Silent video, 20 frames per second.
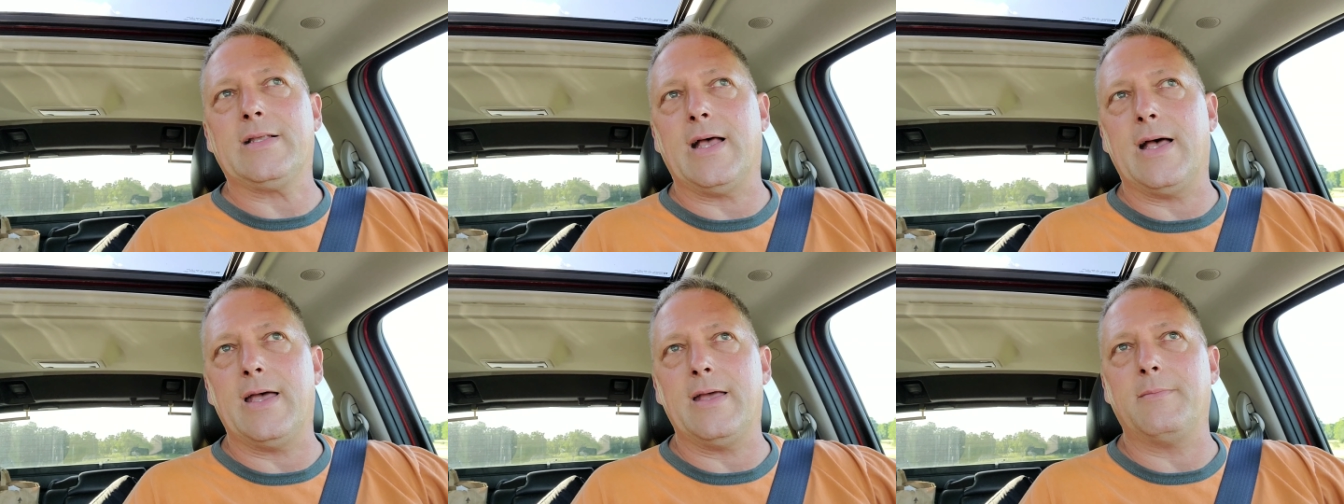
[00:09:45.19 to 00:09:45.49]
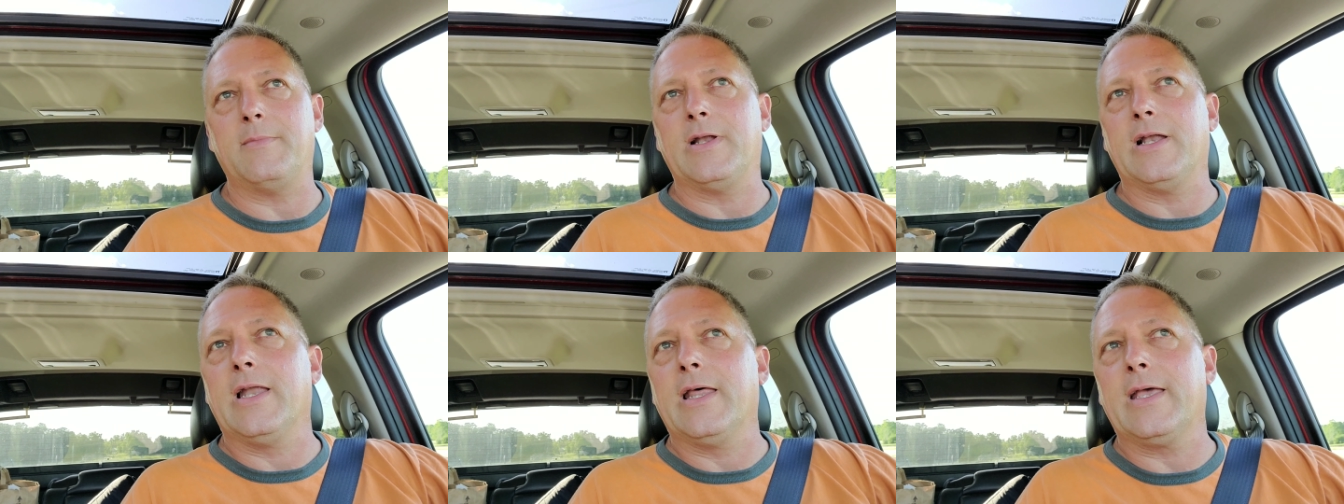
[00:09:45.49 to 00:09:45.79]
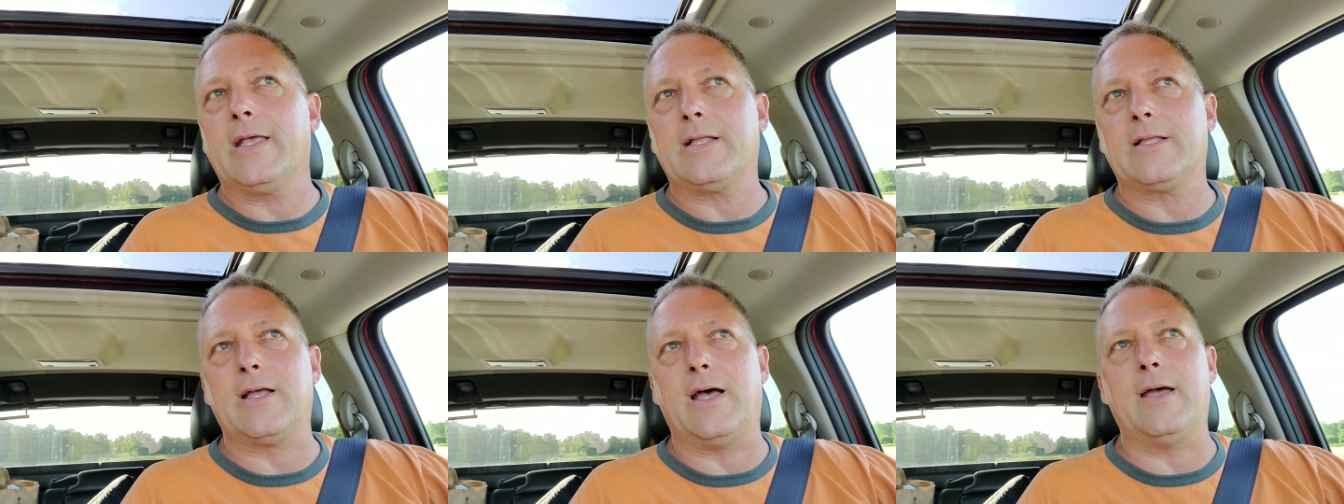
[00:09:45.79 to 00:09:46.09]
time and
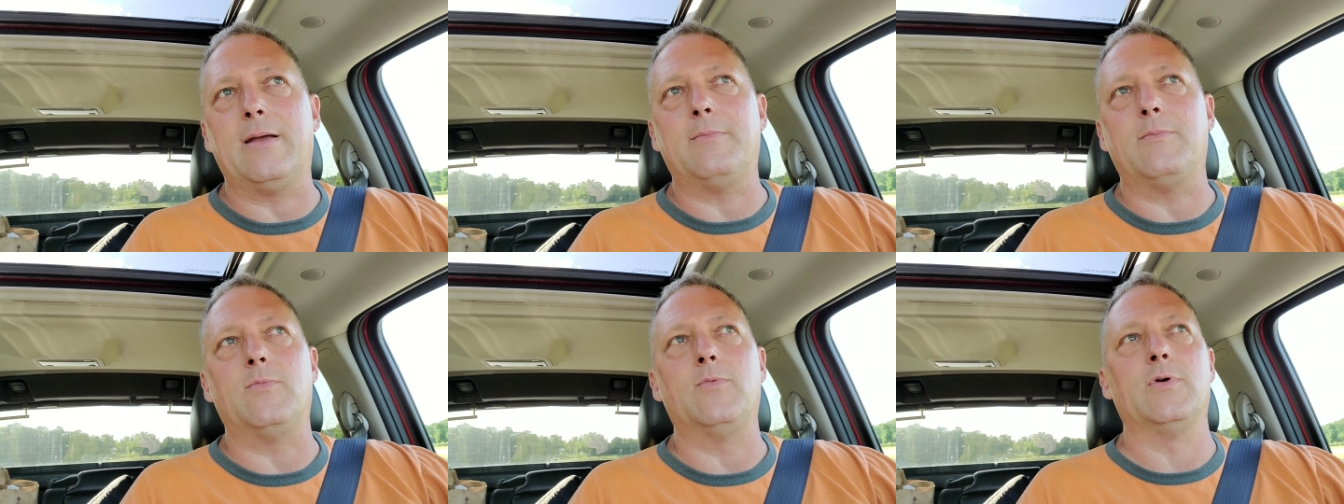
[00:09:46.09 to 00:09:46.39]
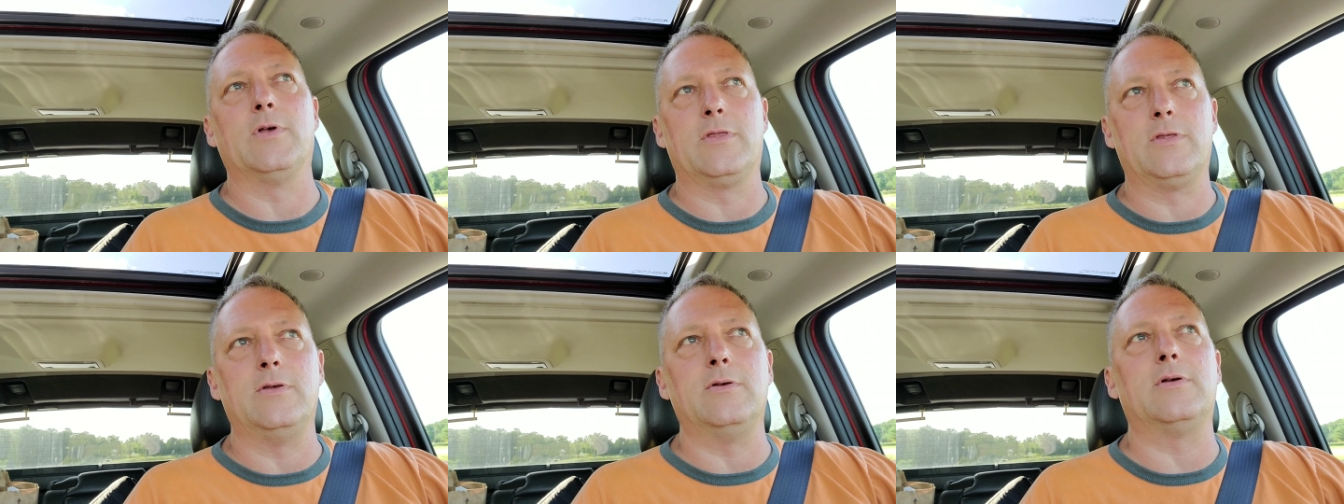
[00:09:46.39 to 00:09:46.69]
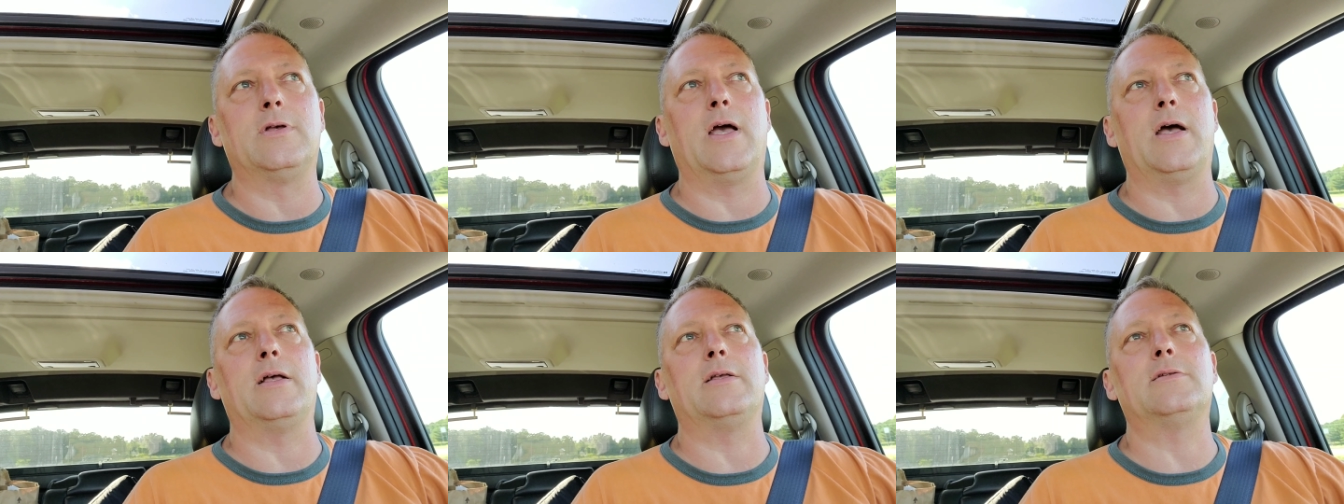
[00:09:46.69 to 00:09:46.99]
lake time with you
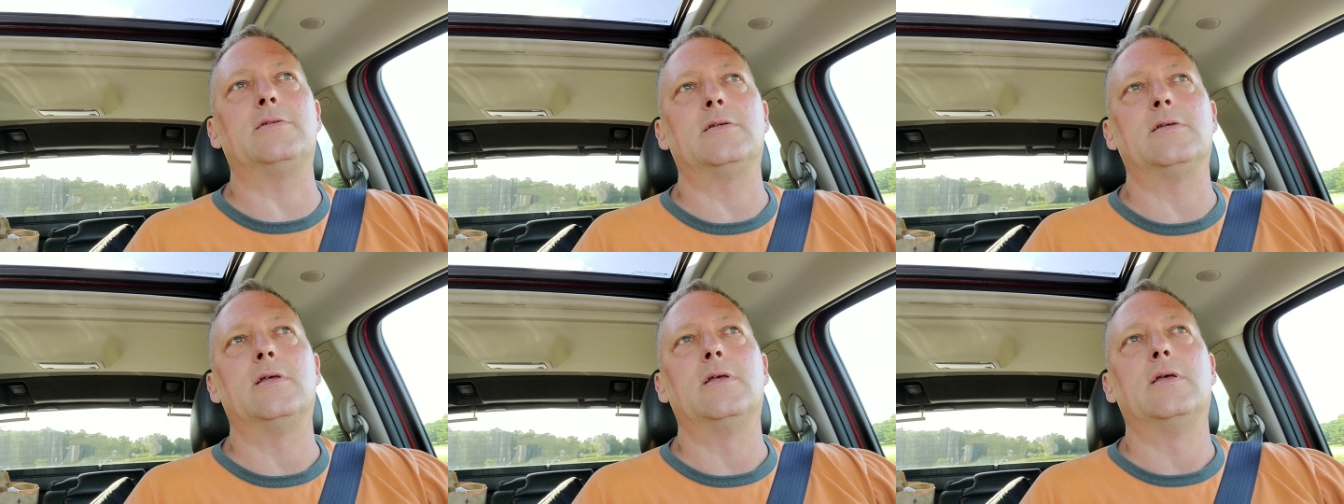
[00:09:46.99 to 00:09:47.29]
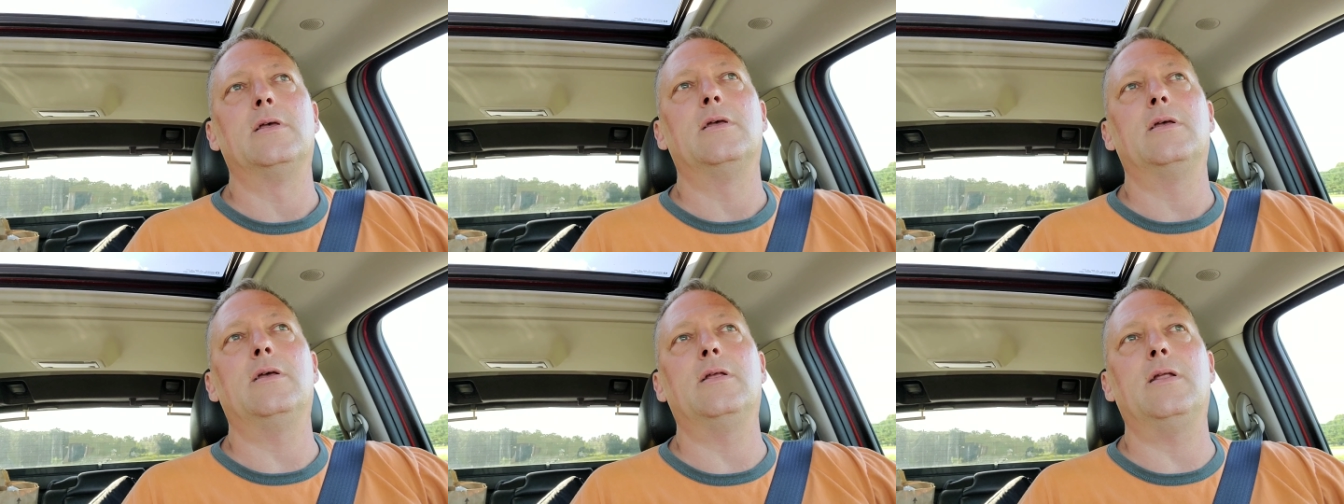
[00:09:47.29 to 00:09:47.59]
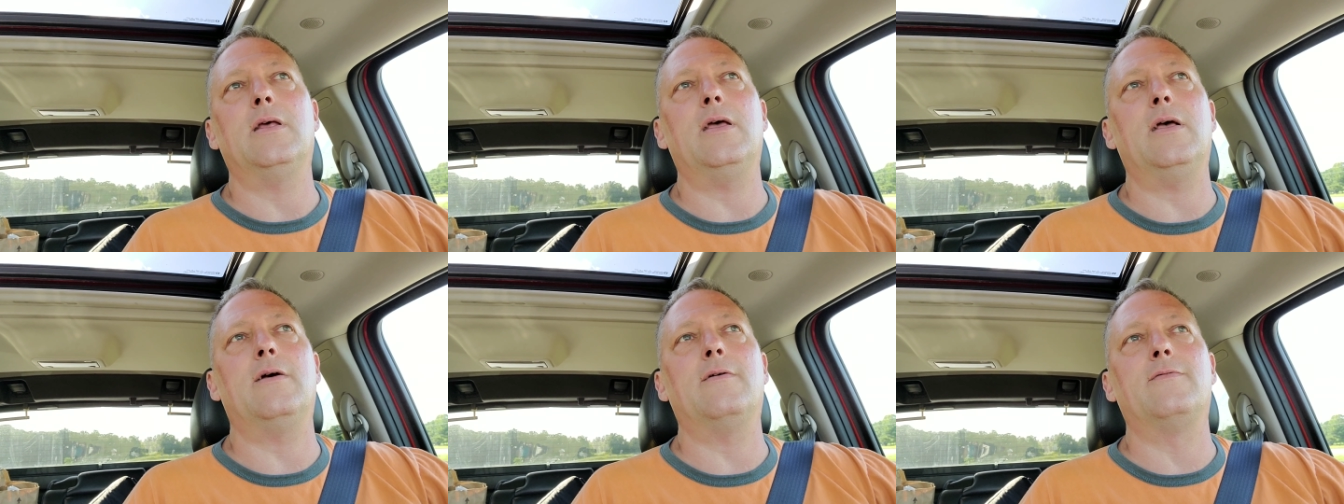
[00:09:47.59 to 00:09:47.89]
guys and
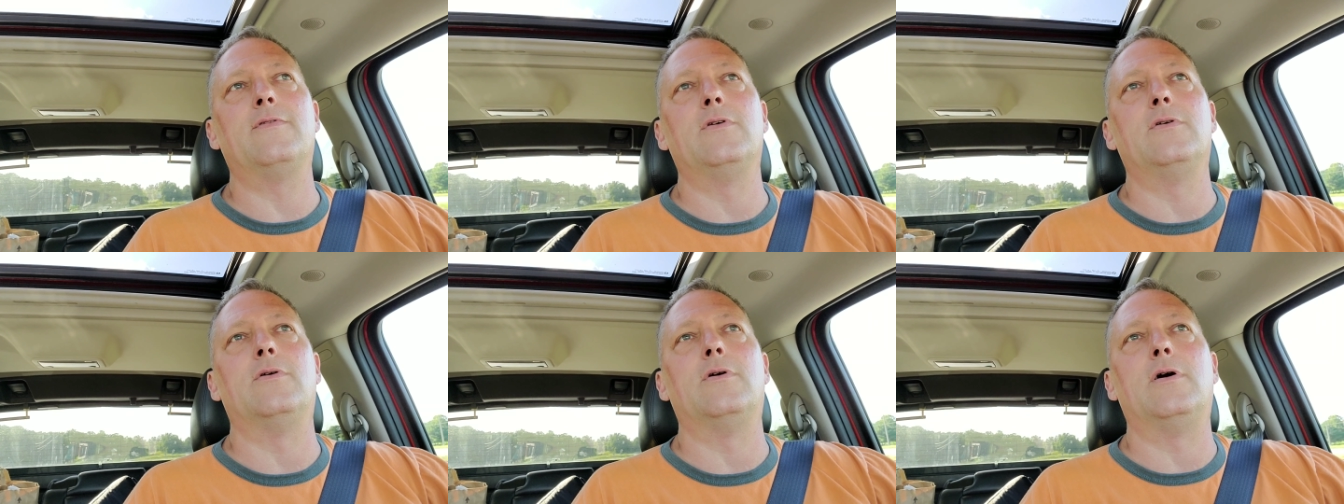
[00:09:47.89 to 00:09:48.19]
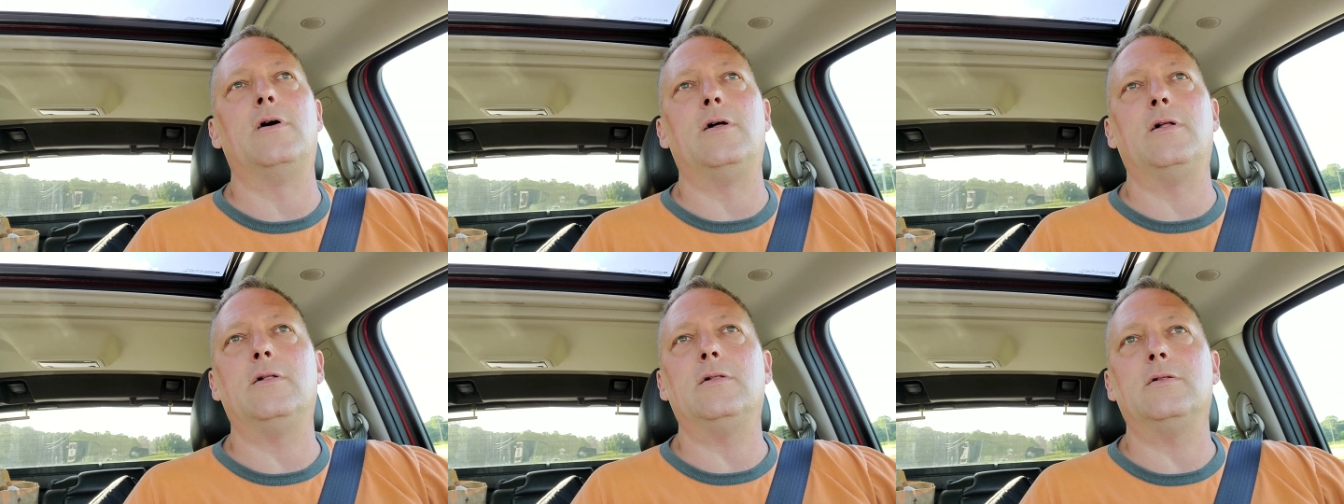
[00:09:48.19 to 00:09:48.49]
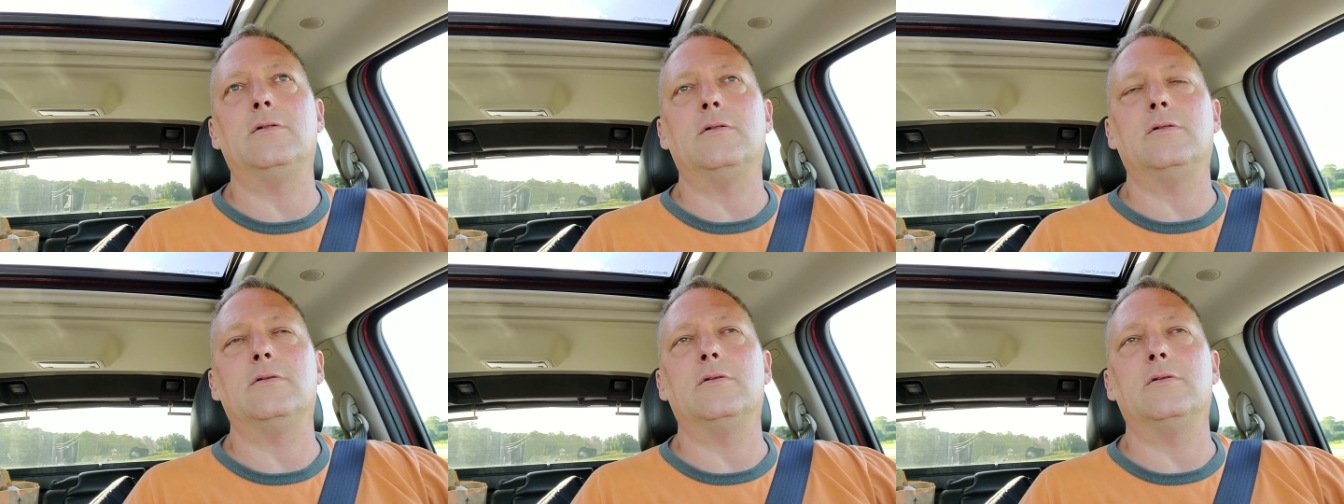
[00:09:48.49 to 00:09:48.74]
have you all